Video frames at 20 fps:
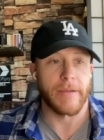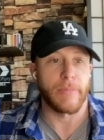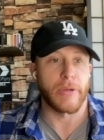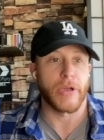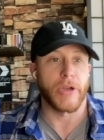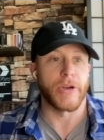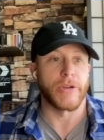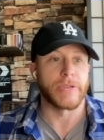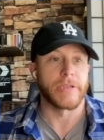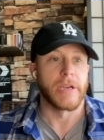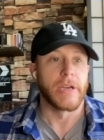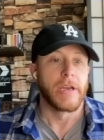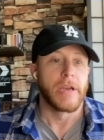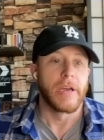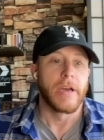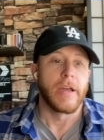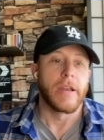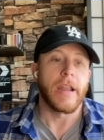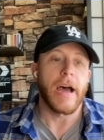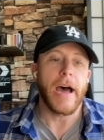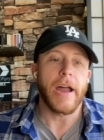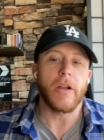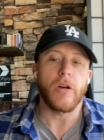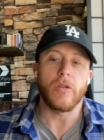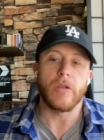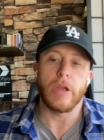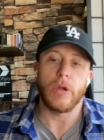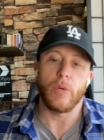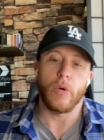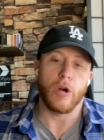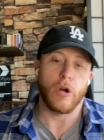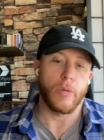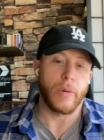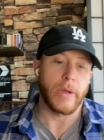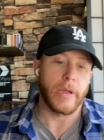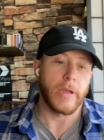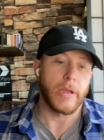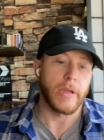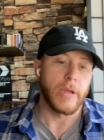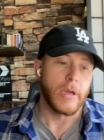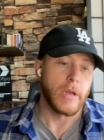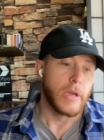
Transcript: because not only were we,